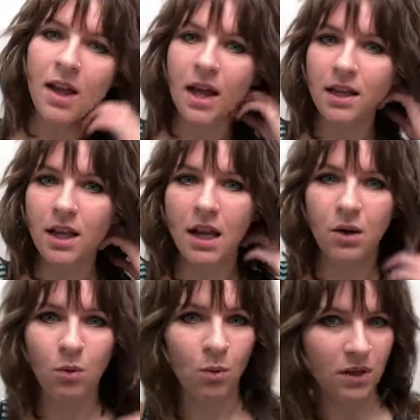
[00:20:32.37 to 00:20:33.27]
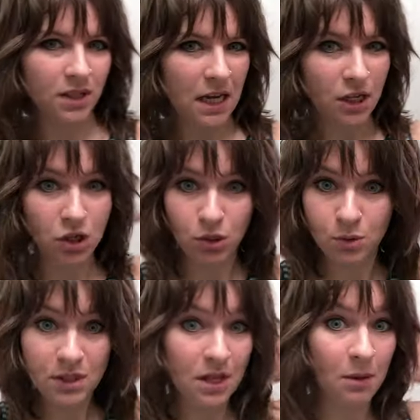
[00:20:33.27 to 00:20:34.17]
And then once I do
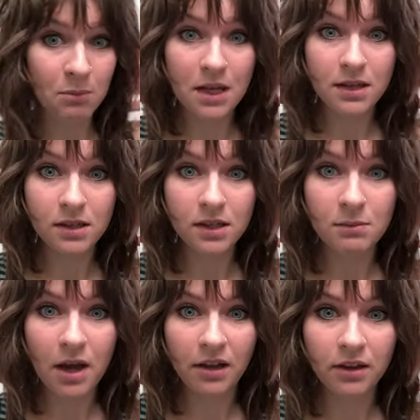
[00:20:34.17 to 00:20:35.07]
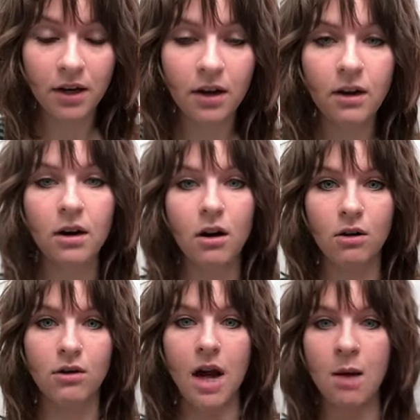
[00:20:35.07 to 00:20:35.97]
some pieces back there, I'll
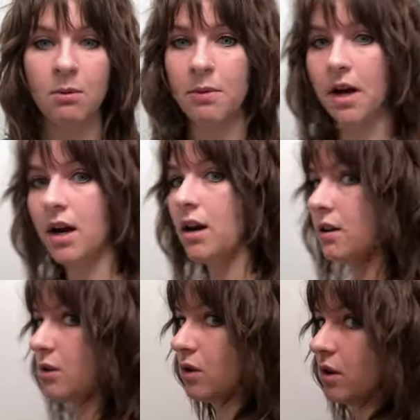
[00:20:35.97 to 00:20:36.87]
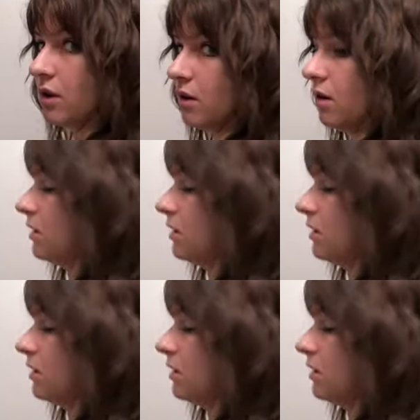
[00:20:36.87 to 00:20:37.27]
grab a mirror and do the little